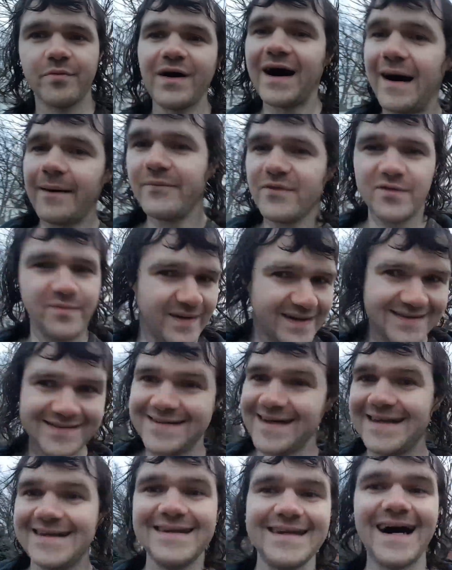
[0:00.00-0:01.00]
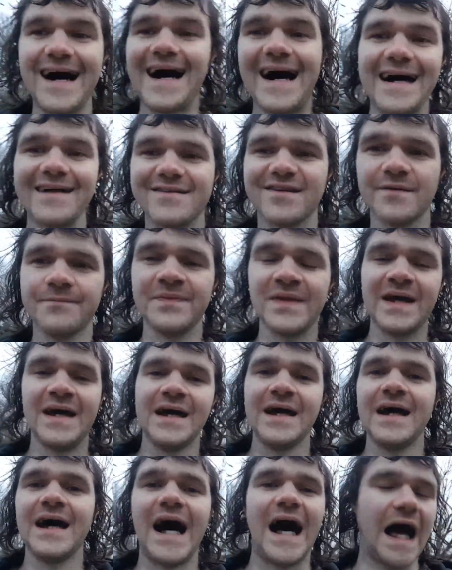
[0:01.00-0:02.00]
problems but did not.
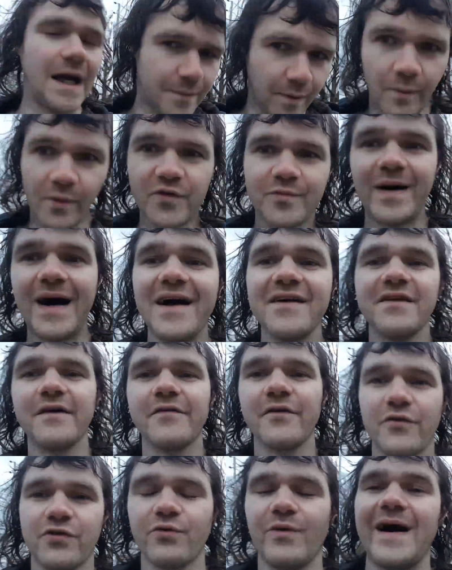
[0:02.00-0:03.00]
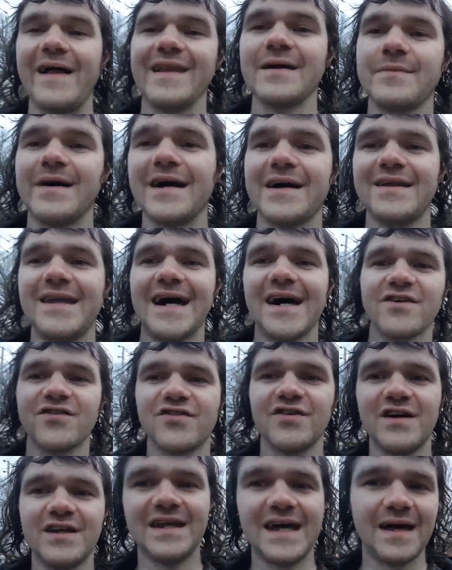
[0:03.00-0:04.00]
I'm almost positive they're throttling my
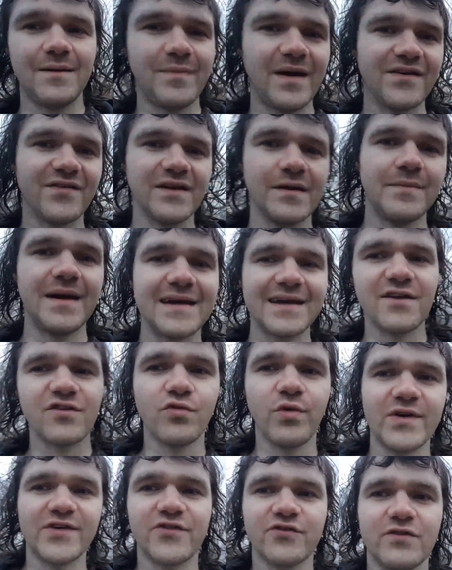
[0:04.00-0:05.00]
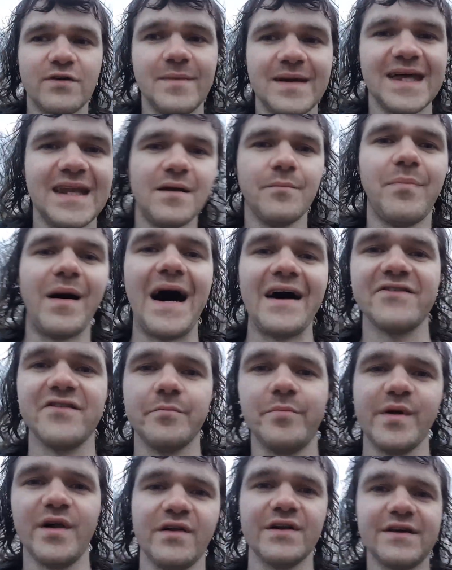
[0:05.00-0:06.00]
connection and basically making Twitch streaming an
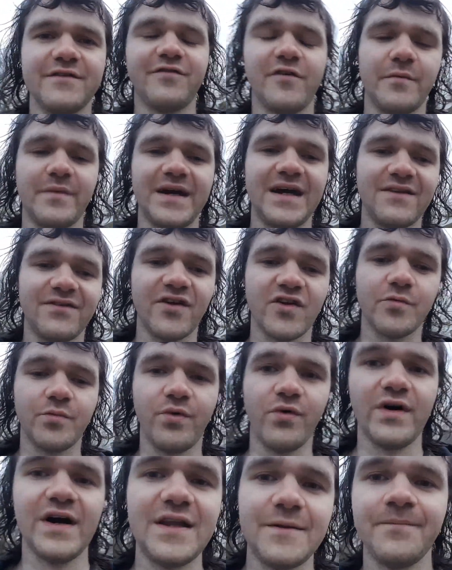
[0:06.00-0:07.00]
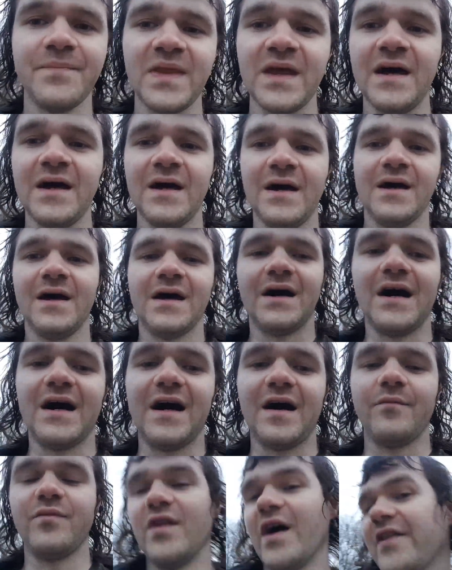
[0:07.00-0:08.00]
impossibility for me at this point.
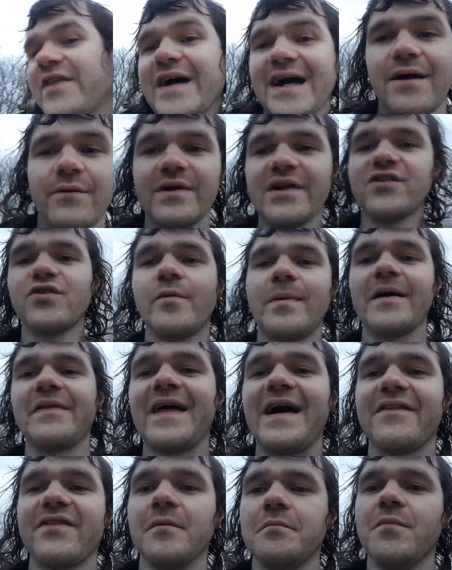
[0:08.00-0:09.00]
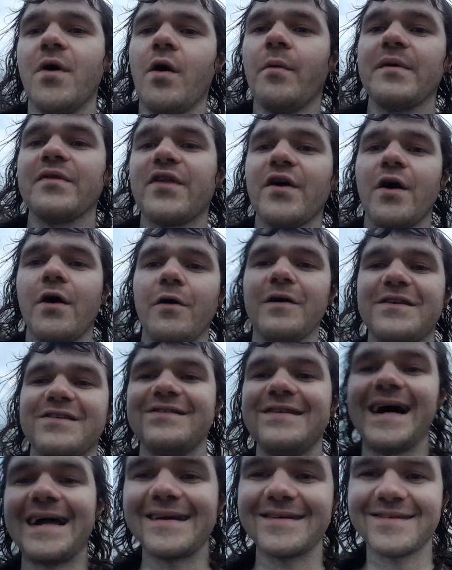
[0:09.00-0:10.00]
Nothing I can really do about that at the moment, though.
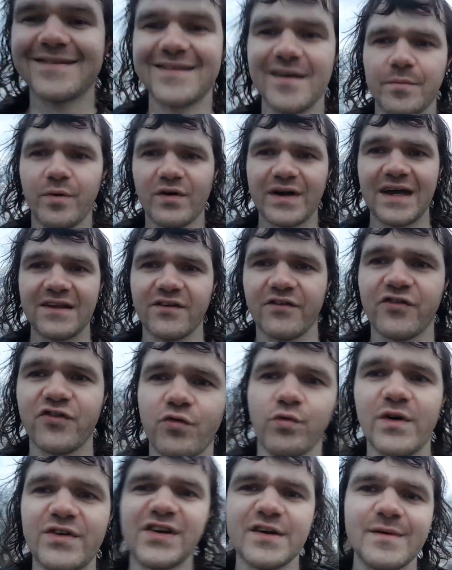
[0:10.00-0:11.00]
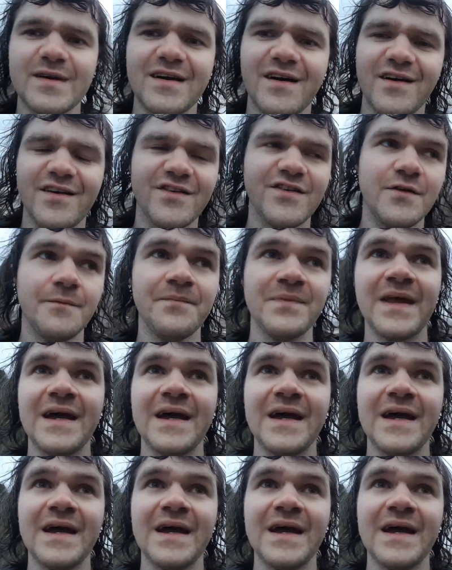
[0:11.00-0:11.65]
It's not a simple case of switching because